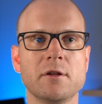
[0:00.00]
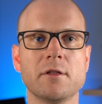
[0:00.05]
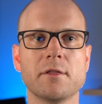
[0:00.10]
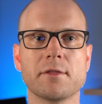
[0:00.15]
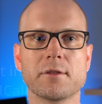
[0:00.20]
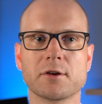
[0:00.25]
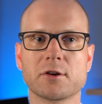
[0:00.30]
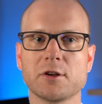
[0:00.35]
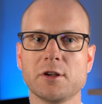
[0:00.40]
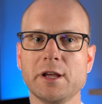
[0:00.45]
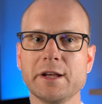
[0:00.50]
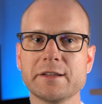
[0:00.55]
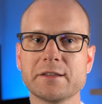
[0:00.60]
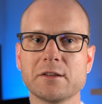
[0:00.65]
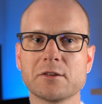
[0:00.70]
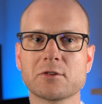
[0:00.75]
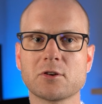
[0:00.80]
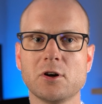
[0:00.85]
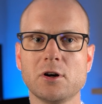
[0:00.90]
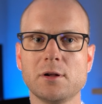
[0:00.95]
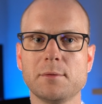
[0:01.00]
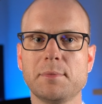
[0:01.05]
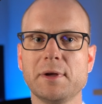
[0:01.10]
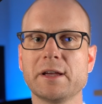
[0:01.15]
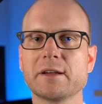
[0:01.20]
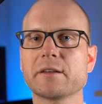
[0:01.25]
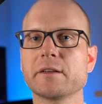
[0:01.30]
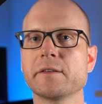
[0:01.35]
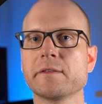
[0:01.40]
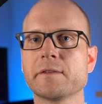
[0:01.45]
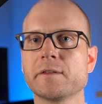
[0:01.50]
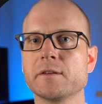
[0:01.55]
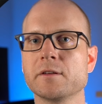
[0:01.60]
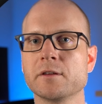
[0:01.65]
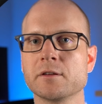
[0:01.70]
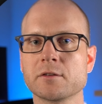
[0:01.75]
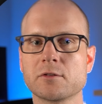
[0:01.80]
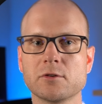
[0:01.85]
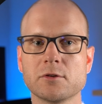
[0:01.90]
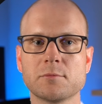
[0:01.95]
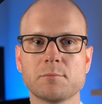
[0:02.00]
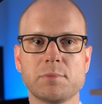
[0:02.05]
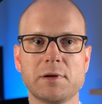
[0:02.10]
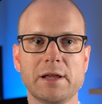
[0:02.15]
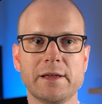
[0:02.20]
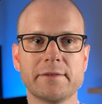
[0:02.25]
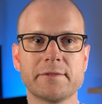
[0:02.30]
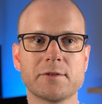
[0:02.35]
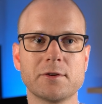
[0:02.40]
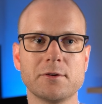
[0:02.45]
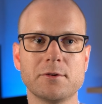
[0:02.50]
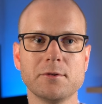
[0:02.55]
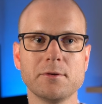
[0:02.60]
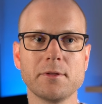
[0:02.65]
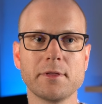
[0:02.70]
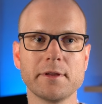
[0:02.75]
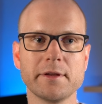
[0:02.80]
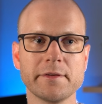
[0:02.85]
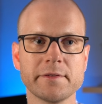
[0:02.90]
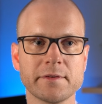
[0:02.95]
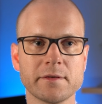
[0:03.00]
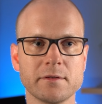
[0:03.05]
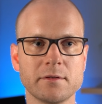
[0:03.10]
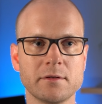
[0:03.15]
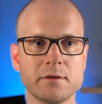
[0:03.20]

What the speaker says: The connected callback is a good place to do this.